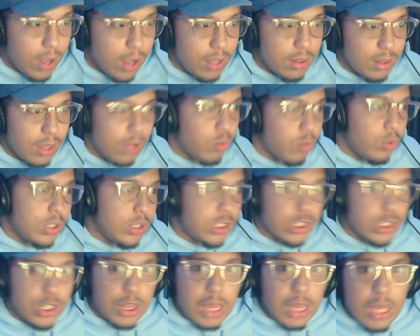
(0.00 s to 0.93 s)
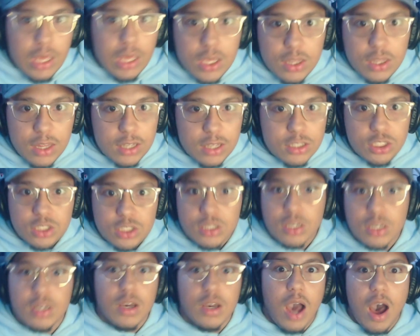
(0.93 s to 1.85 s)
Like, we just think that she's a
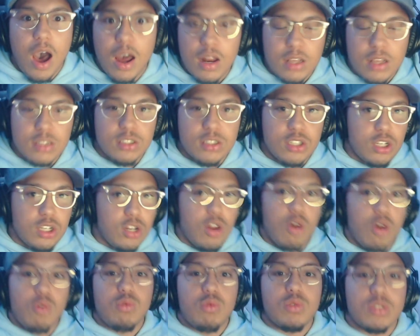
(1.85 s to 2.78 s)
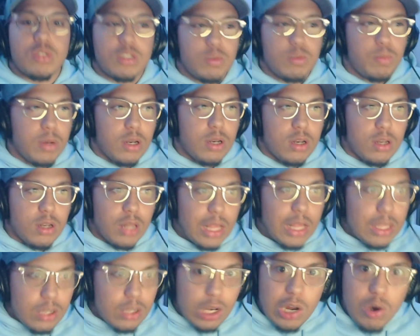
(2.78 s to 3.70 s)
goddess, she knows, but
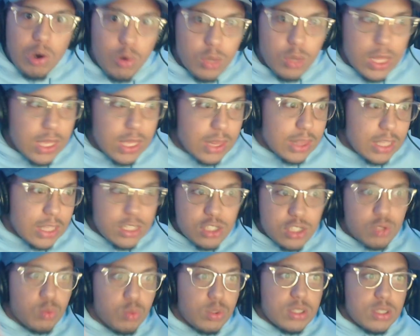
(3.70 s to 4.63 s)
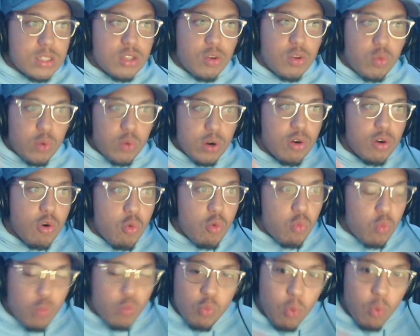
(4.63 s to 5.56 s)
like, no, like, this was the real
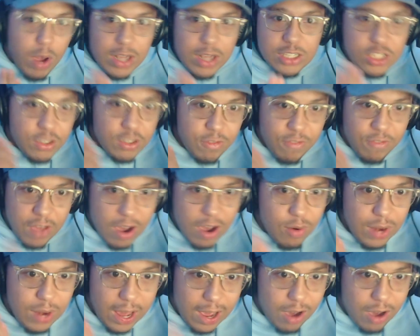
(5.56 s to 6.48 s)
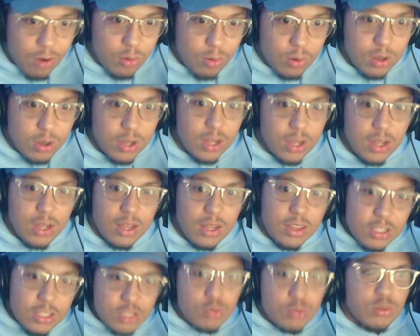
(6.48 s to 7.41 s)
way she found out.
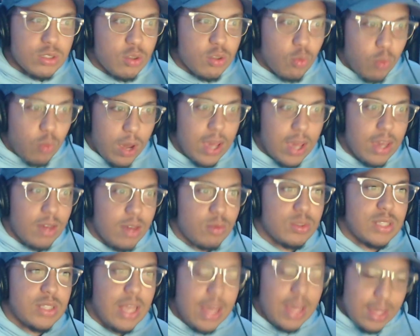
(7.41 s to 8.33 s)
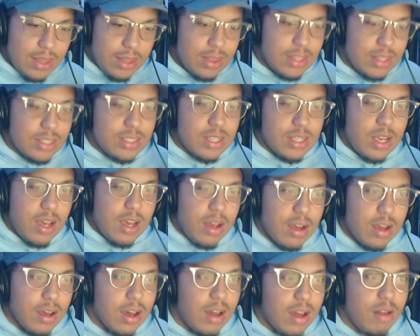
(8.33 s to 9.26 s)
This was the way. It was in this
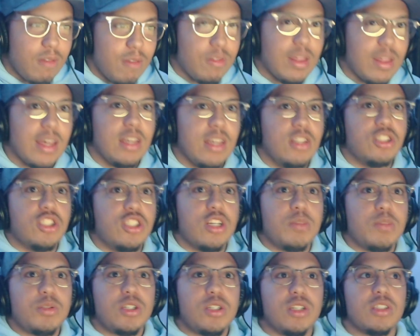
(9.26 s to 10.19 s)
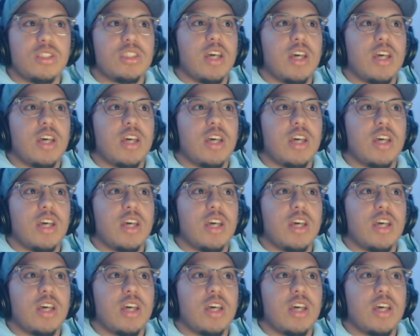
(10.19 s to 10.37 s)
kind of like Egyptian type